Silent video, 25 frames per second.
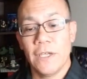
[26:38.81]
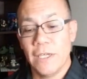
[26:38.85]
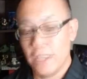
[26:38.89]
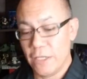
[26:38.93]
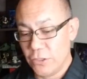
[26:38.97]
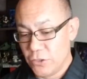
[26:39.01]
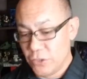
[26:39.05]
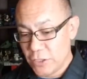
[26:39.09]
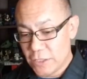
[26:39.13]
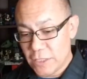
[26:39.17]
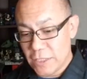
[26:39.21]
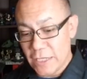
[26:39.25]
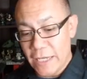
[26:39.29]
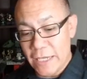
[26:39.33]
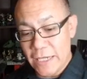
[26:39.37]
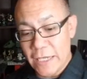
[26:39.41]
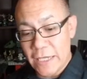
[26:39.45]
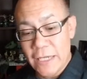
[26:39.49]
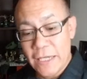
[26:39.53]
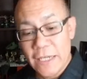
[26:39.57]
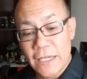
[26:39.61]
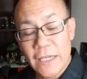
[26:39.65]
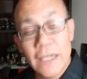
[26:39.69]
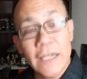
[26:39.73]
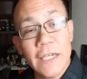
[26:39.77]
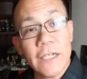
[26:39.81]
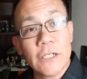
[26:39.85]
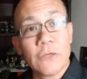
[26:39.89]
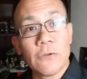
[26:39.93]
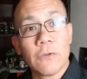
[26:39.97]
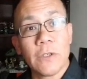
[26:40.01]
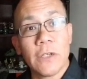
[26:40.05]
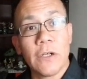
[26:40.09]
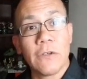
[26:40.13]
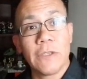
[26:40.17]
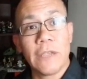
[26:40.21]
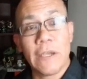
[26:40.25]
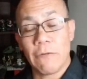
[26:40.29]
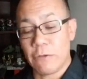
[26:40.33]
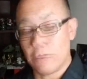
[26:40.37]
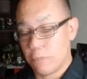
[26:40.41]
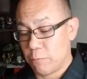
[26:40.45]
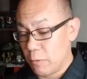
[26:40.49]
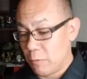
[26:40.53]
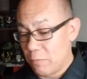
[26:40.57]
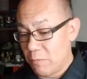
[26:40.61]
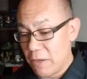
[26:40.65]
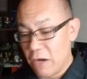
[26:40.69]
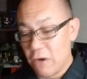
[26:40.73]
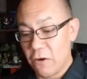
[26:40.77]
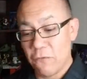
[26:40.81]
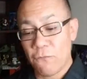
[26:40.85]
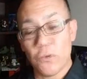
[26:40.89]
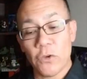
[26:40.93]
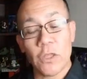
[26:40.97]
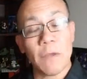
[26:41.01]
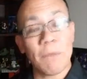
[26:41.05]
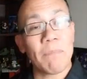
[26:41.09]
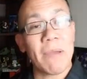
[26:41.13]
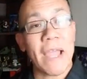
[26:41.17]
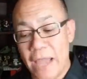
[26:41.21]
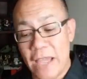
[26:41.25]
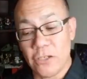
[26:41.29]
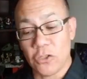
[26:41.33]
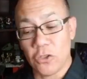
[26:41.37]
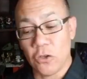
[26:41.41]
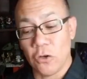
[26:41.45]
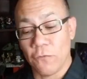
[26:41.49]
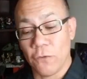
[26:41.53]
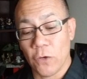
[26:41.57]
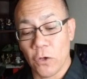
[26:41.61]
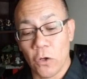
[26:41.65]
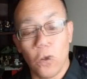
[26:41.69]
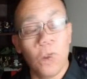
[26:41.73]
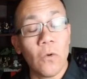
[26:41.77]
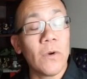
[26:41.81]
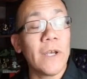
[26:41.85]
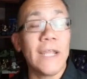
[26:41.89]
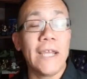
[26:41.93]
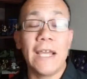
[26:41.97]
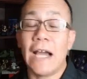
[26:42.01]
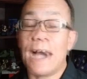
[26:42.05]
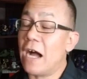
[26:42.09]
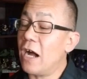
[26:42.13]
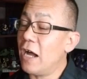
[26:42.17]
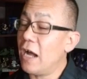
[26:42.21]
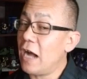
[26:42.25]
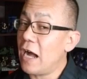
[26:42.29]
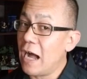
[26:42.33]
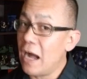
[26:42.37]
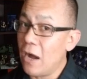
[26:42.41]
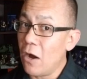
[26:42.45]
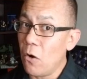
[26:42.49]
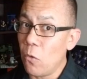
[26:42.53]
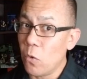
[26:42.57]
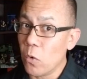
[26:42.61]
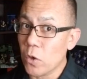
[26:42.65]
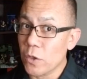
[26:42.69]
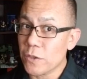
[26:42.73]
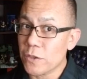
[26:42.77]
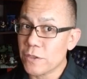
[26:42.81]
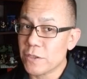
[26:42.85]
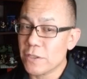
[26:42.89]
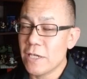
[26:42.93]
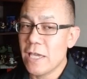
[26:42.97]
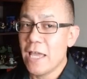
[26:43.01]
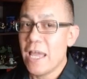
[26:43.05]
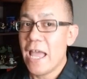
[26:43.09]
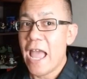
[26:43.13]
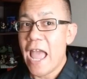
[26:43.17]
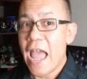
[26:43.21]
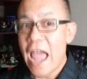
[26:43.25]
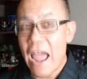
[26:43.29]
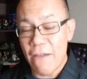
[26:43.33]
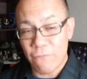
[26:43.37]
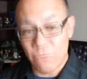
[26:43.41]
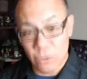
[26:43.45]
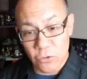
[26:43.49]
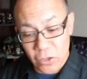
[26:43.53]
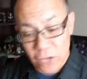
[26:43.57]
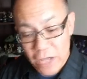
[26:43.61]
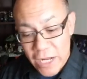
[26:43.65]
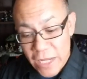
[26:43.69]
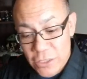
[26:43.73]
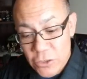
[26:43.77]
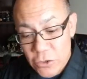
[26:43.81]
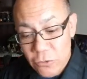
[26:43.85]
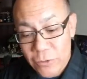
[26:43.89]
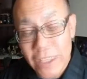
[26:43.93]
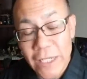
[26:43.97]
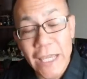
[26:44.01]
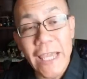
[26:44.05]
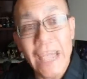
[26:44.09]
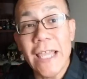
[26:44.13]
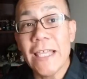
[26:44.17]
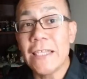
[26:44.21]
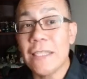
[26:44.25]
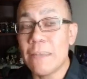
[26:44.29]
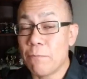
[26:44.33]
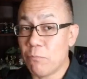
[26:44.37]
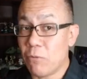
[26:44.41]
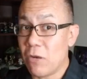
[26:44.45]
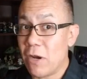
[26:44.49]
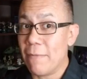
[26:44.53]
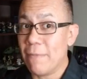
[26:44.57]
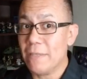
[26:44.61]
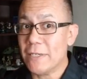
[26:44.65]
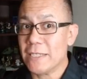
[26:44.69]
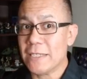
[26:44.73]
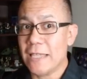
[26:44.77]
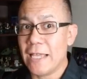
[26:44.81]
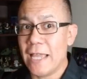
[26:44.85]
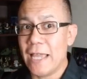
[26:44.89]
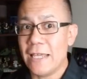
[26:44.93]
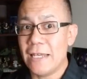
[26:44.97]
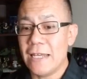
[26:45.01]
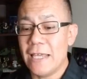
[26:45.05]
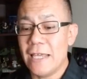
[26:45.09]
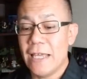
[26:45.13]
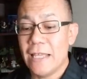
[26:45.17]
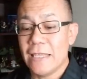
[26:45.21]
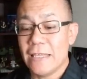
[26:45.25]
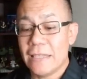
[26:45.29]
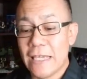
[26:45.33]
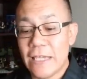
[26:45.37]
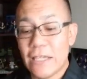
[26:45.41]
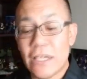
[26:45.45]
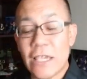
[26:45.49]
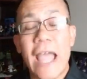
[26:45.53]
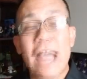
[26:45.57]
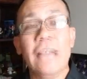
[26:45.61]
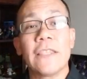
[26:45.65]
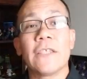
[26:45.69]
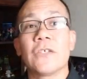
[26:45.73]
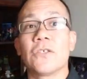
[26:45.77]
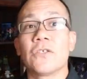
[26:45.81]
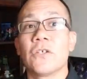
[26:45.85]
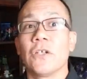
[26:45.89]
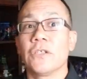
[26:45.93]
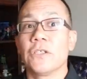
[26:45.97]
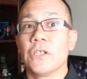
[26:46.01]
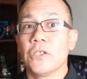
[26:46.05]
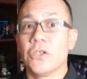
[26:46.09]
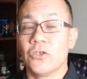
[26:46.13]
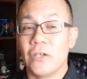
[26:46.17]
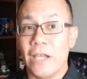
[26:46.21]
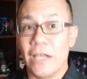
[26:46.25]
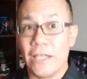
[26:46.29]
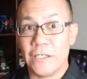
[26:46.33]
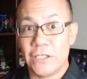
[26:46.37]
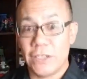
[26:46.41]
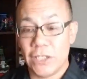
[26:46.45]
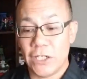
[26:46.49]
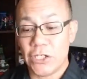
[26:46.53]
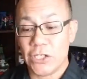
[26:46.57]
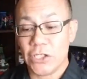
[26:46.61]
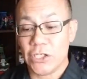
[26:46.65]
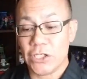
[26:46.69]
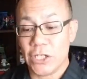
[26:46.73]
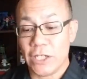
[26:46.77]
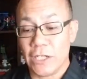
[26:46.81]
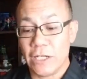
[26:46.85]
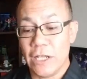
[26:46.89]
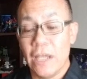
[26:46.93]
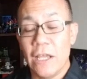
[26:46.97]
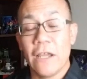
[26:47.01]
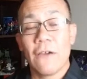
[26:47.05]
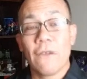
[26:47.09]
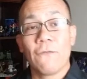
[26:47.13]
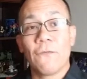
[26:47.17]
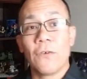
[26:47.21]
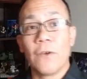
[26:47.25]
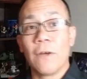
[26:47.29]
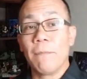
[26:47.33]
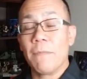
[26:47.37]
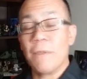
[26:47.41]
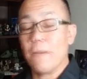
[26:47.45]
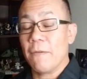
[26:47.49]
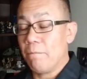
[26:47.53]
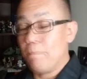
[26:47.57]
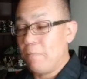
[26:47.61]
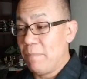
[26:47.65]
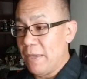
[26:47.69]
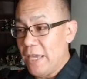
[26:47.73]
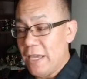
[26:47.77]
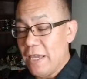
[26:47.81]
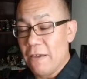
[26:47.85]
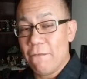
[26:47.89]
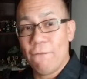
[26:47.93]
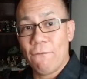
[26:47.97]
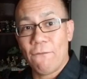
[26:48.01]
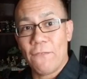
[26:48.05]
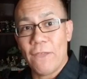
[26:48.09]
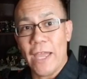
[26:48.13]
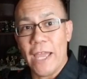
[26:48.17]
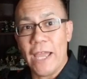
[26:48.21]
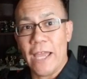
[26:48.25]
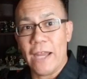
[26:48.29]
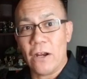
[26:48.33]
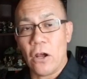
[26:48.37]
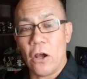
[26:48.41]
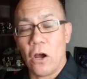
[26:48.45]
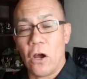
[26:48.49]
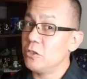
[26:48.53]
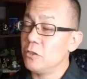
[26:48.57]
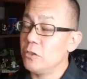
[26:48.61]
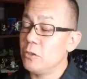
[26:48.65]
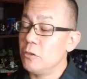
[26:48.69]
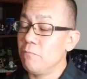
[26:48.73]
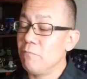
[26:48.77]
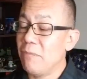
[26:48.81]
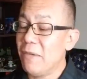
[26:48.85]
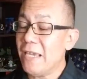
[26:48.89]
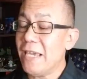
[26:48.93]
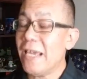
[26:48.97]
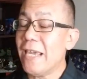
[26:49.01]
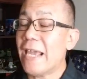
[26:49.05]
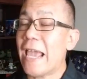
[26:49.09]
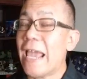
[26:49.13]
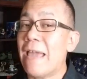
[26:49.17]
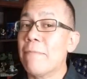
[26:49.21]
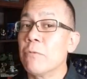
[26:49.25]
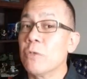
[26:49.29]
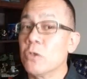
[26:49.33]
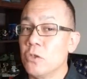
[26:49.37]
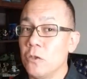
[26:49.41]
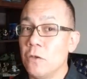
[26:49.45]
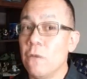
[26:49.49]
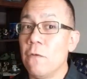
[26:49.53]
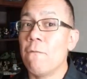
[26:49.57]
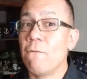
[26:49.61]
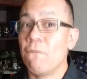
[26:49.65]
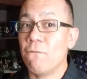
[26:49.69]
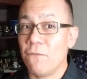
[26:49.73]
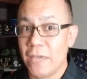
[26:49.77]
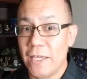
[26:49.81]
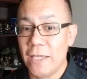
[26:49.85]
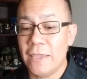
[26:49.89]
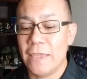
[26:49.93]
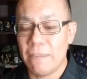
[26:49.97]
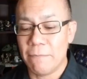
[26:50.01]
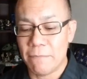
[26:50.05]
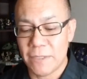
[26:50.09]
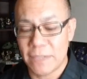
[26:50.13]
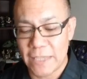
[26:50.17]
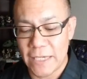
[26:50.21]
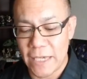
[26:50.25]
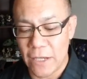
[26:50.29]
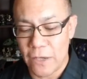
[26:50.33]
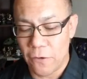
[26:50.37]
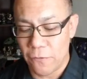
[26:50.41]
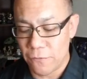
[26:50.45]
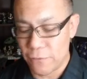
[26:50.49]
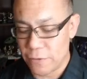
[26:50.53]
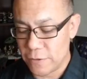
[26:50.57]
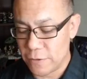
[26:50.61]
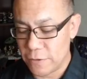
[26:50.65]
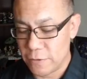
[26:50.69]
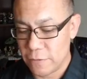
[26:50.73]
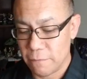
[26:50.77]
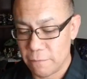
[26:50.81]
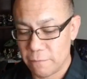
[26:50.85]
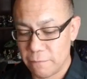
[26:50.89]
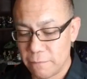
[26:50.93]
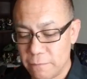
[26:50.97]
And just like Israel that was preparing for the Passover only hours after entering in the promised land, they had to start to transition from being fed to being able to feed themselves.